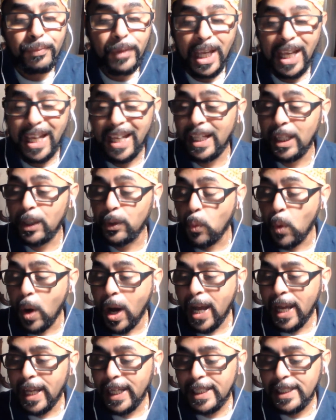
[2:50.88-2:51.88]

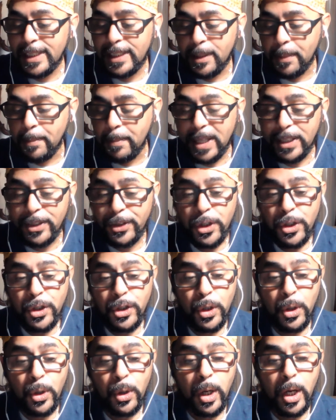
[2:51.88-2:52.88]
Elegua is the
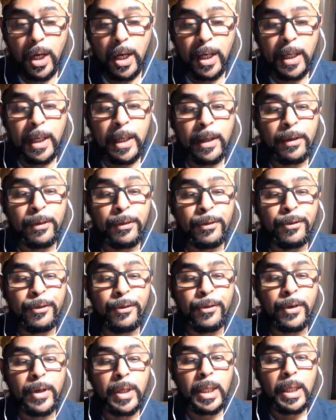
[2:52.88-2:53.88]
messenger
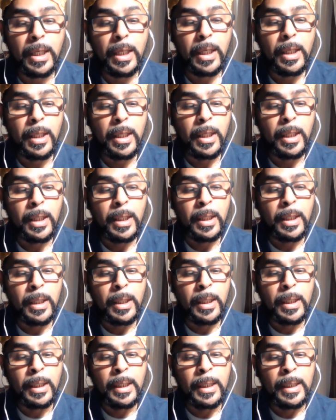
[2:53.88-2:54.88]
of
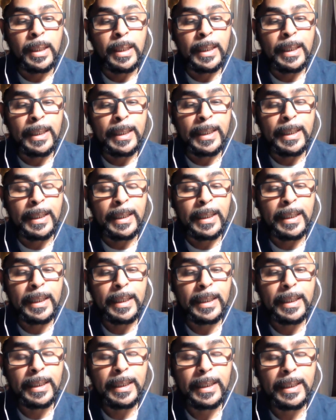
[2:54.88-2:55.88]

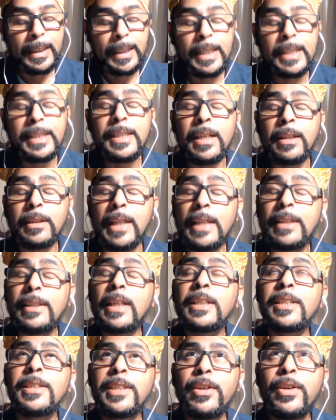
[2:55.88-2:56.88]
they
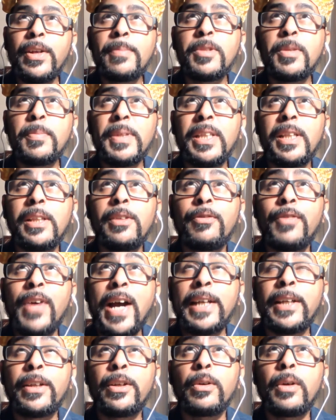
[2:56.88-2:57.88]
consider him to be the
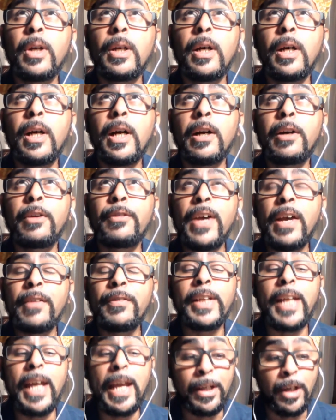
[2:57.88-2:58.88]
diviner of
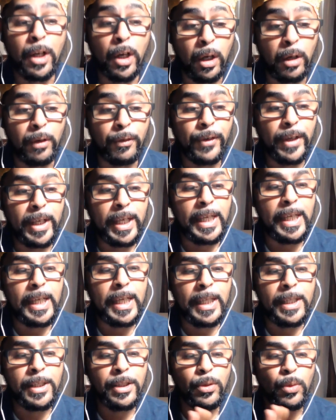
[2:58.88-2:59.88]
heaven and earth. He
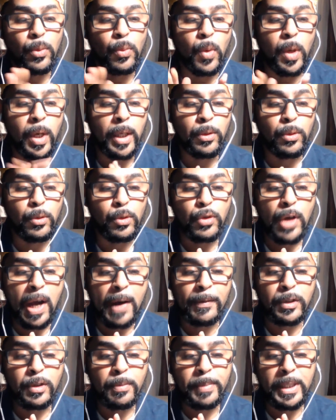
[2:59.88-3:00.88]
is the one who
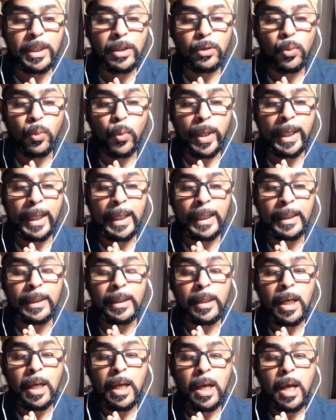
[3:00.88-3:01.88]
travels between
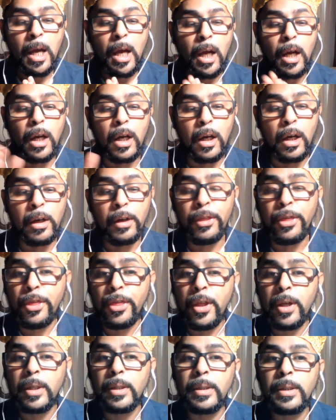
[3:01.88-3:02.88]

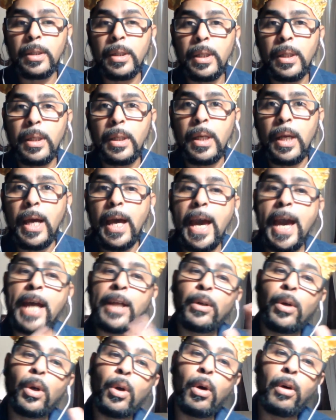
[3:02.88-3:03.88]
earth and
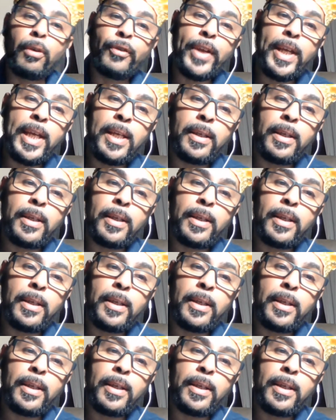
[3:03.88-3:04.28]
Olofi,